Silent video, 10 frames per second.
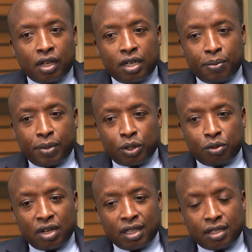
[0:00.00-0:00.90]
Number
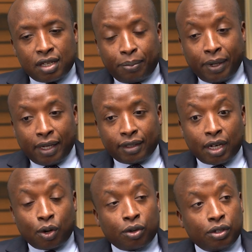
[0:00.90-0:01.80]
two, and this applies
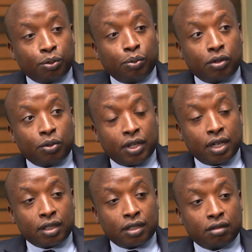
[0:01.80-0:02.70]
across board, whether
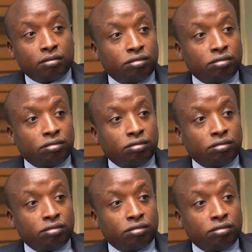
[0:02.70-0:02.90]
it's